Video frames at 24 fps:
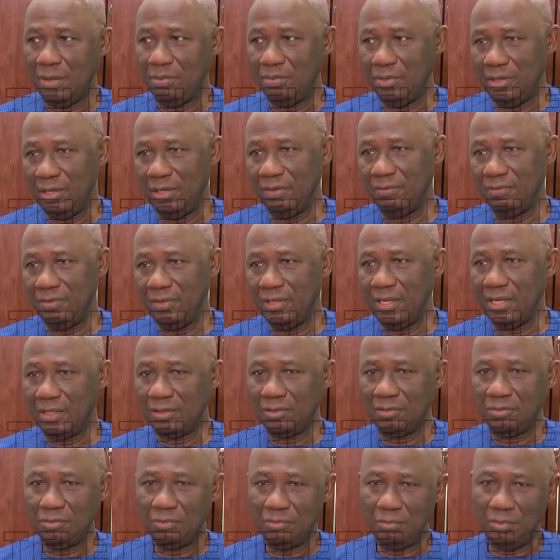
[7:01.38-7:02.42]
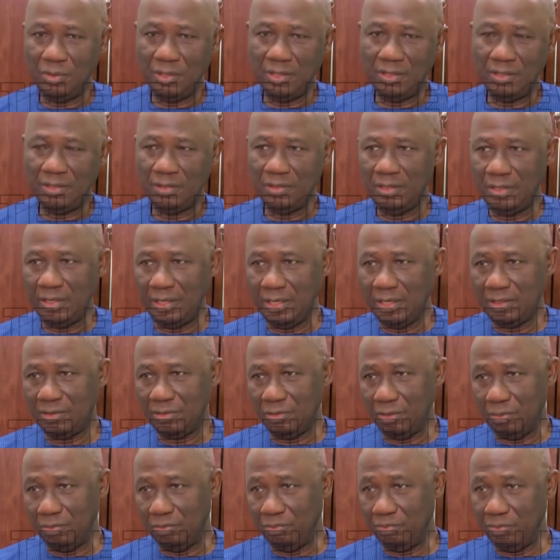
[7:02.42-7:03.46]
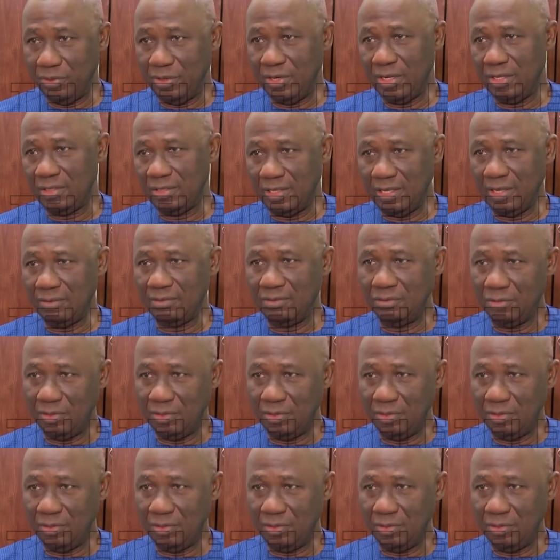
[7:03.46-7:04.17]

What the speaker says: believe that way parents get